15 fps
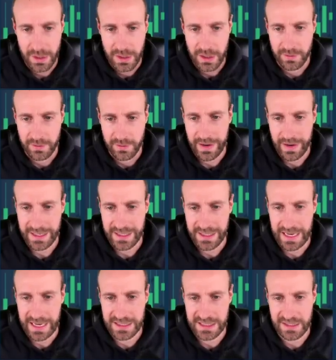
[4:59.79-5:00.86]
In fact, it
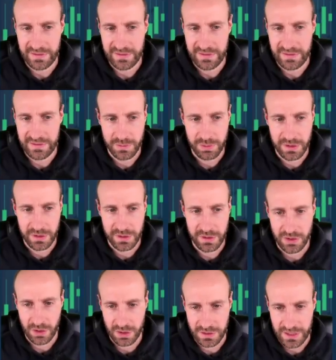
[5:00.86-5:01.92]
hasn't even reached previous
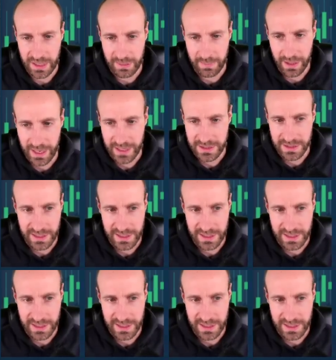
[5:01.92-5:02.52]
all-time highs.